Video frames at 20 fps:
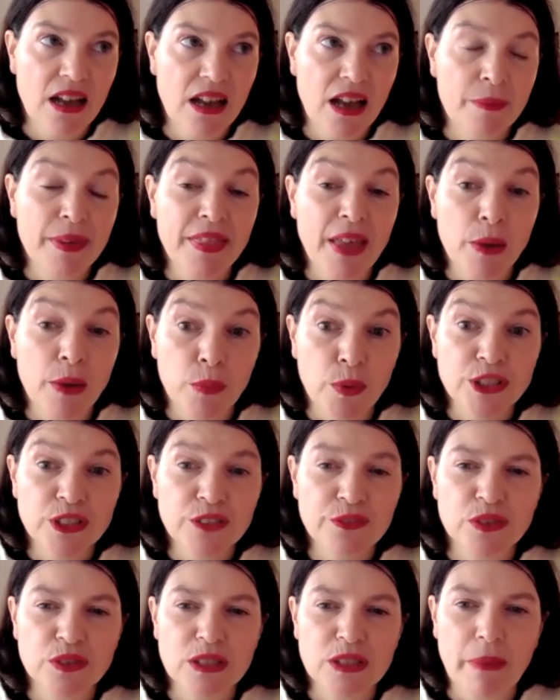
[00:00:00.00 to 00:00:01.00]
I mean, they're
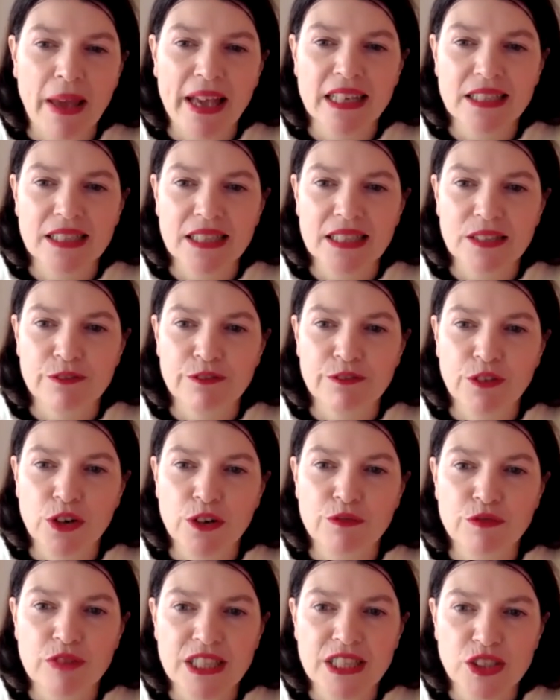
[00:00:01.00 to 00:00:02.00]
wonderful spaces and full
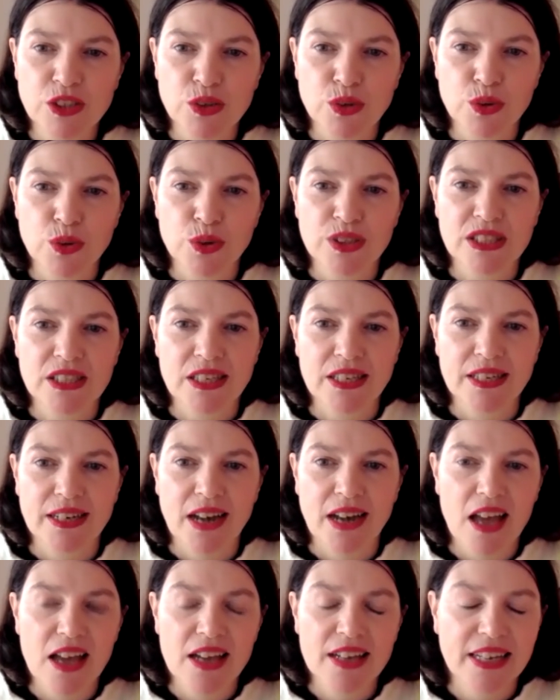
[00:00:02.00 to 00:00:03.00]
of resource and
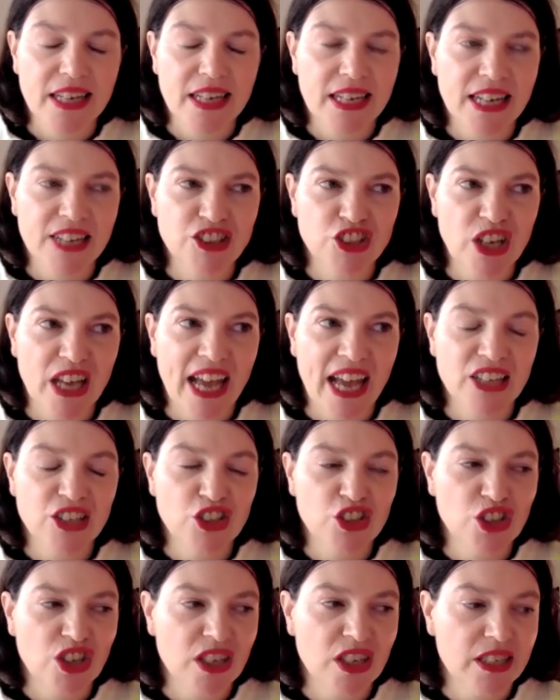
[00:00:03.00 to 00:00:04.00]
learning and
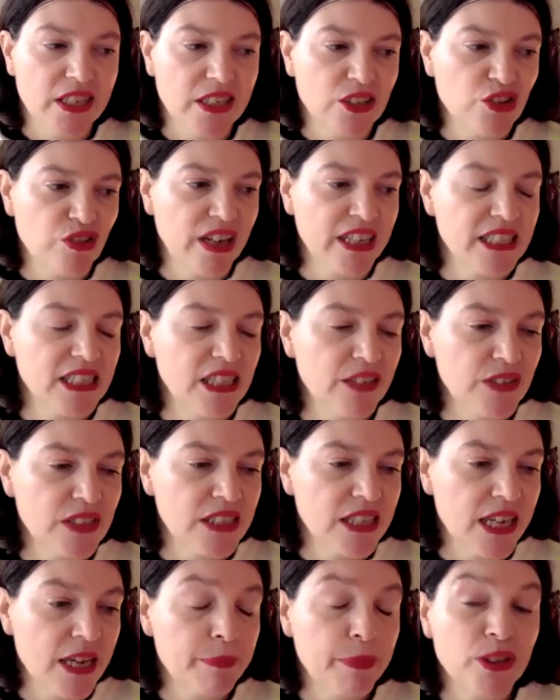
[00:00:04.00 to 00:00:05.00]
education and creativity,